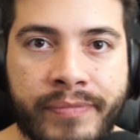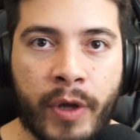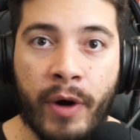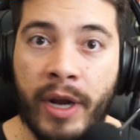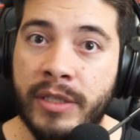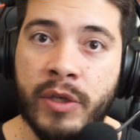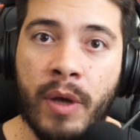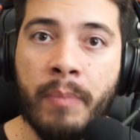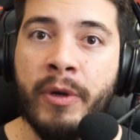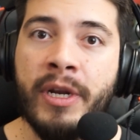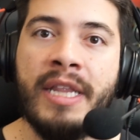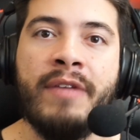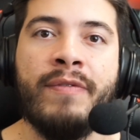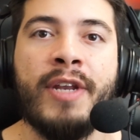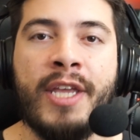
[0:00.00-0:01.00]
right, so I'm gonna
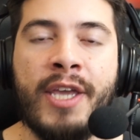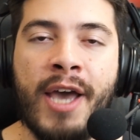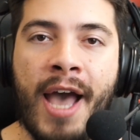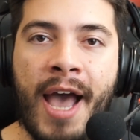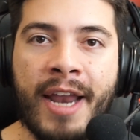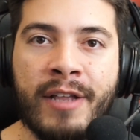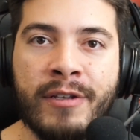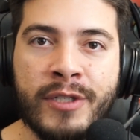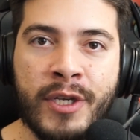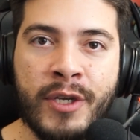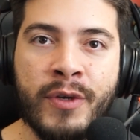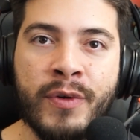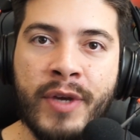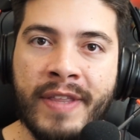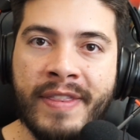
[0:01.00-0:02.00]
leave it here and I'll see you
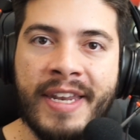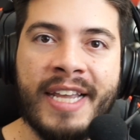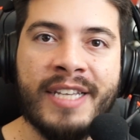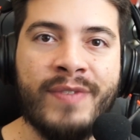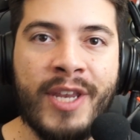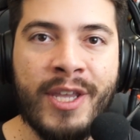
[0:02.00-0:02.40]
in the next video.